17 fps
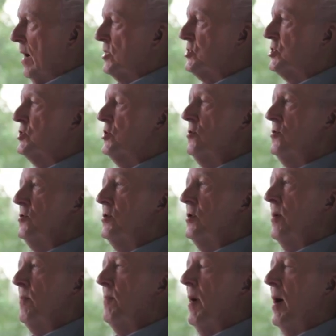a certain
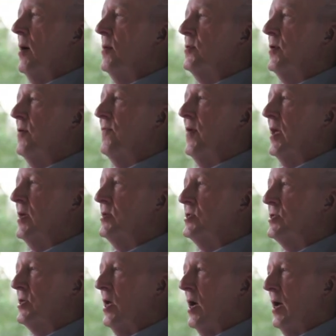amount of
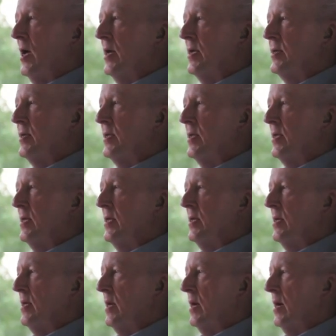
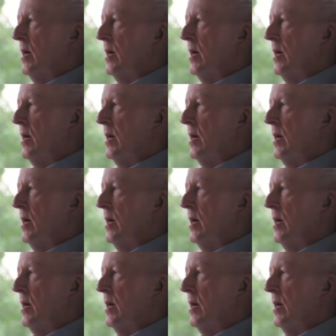anxiety